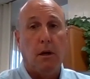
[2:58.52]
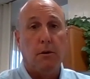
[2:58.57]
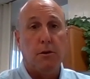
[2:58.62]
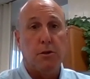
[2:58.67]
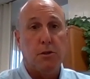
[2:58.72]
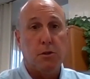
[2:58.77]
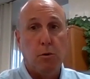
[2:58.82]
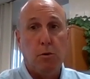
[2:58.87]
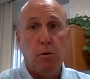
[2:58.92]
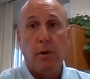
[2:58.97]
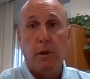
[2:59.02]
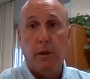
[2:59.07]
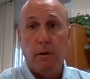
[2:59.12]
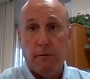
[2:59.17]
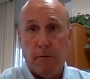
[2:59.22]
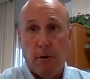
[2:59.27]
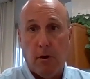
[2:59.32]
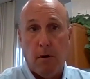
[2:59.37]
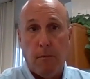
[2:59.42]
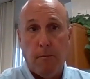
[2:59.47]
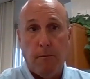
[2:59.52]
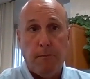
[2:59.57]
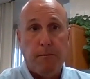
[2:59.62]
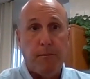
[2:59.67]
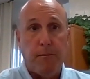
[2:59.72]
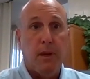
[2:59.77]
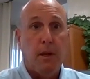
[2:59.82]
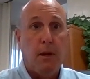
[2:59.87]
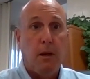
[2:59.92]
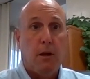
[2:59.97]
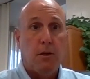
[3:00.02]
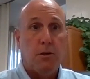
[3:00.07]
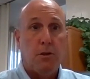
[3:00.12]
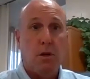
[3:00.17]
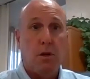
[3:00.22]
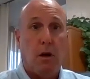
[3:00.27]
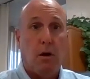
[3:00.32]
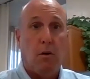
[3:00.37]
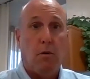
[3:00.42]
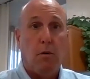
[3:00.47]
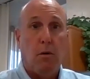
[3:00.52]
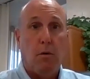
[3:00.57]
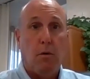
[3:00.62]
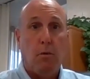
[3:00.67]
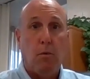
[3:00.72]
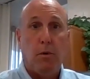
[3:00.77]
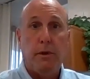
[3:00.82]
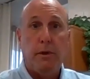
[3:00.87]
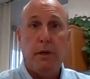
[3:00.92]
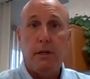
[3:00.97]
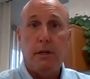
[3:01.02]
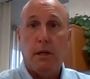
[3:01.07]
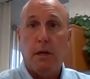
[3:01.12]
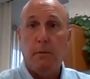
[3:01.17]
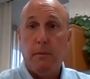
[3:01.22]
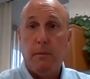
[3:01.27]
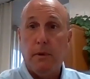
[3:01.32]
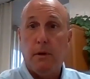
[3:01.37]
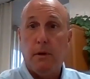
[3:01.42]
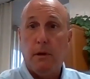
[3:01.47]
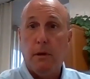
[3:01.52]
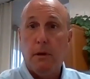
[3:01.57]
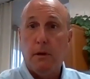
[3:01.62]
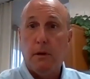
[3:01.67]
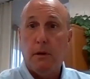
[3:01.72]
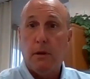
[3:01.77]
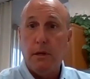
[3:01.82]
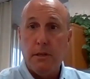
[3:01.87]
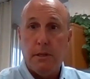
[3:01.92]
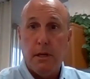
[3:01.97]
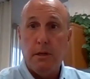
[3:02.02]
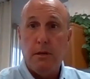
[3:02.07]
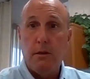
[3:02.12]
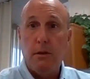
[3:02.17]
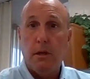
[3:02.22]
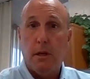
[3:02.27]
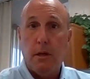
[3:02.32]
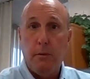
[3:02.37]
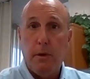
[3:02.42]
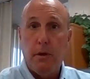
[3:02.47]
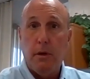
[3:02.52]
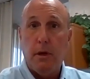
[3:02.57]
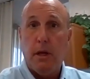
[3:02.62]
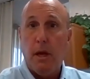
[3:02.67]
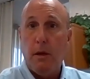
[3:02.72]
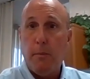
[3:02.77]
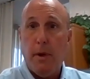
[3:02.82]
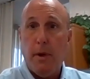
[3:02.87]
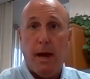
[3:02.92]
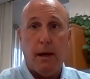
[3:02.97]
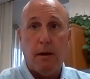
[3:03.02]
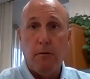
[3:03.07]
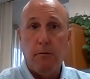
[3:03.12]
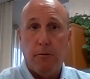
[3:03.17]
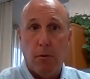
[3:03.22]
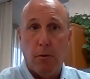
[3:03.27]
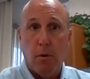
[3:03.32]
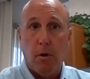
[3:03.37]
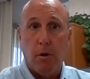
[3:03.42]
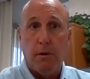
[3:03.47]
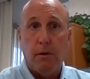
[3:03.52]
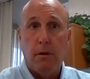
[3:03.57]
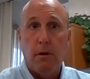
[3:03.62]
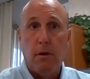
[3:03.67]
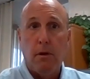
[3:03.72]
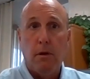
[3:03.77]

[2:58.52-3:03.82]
school in the fall. So we'll need to continue to communicate back and forth.